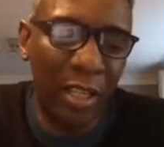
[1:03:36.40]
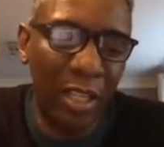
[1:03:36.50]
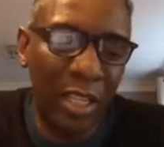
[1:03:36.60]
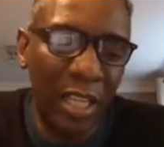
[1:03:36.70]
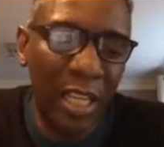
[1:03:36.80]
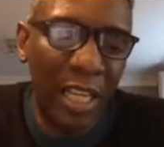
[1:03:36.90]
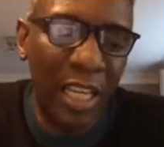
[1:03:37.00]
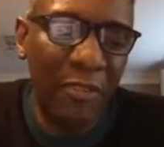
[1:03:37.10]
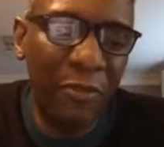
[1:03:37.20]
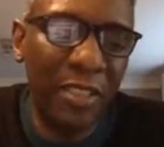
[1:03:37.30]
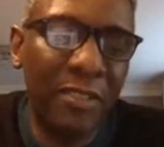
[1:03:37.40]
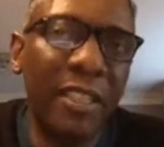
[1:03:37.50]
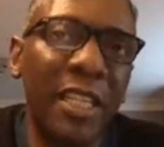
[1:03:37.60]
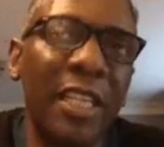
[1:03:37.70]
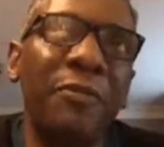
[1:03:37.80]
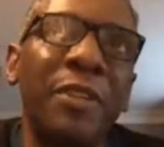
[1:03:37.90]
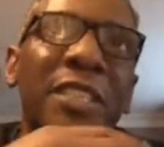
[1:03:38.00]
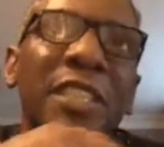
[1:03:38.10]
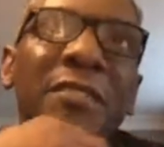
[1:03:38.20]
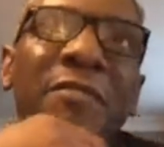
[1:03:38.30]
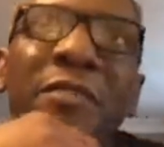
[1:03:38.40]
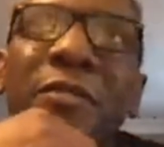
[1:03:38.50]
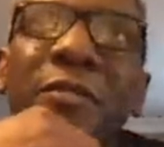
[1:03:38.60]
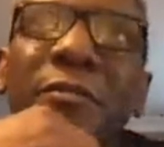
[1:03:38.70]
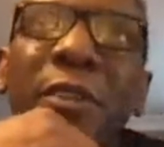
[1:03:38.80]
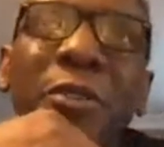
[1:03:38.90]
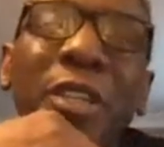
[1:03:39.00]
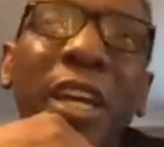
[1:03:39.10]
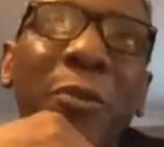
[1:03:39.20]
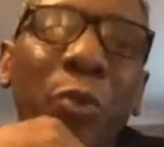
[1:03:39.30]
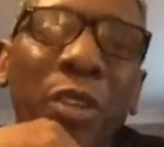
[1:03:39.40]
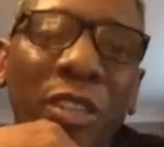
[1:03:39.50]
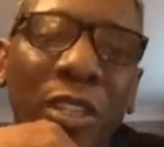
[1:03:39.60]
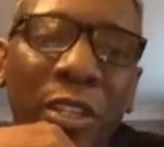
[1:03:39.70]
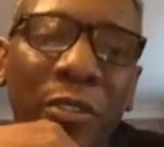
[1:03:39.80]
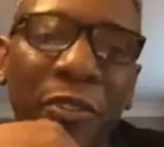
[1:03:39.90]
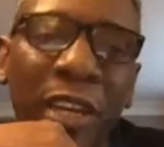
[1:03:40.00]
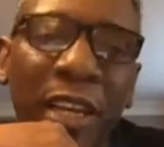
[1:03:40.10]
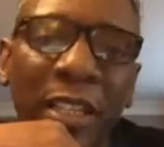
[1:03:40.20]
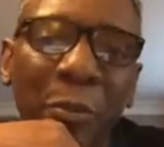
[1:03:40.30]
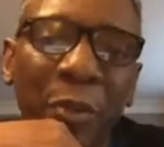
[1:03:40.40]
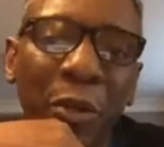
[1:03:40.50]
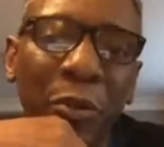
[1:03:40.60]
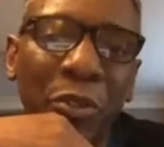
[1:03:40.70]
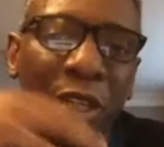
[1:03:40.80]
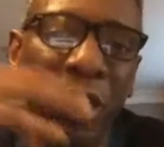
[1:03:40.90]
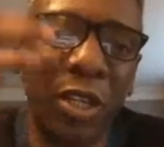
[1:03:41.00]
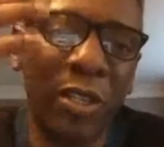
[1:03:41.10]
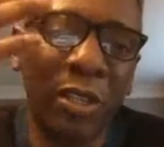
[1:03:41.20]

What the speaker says: If it didn't rotate with the Earth, then I suppose